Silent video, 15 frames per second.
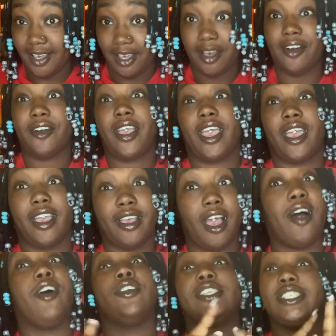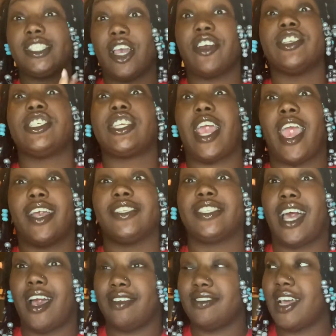Okay? Only certain chats.
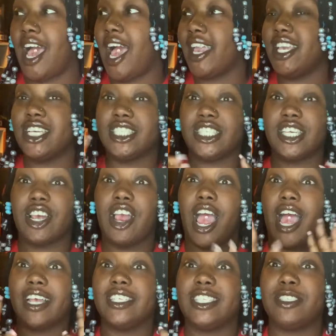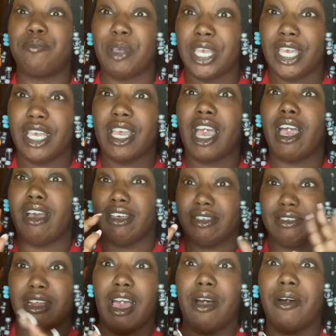I enter, I speak, you
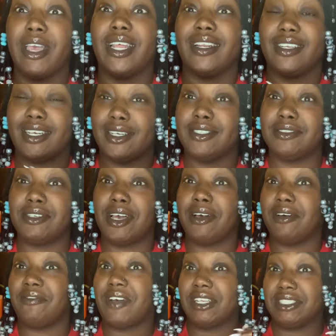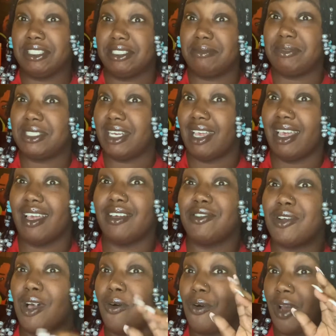know, and you know, if I see some shit, you
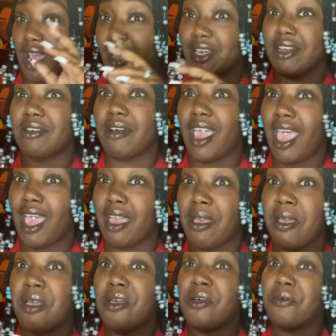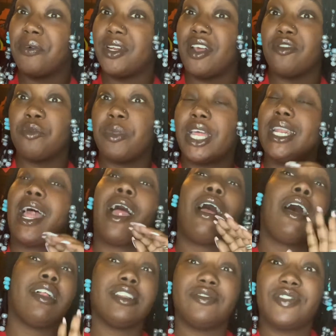know, or I interact, whatever, but not
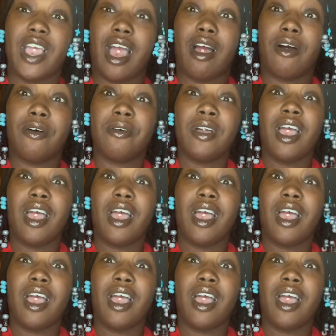all of y'all.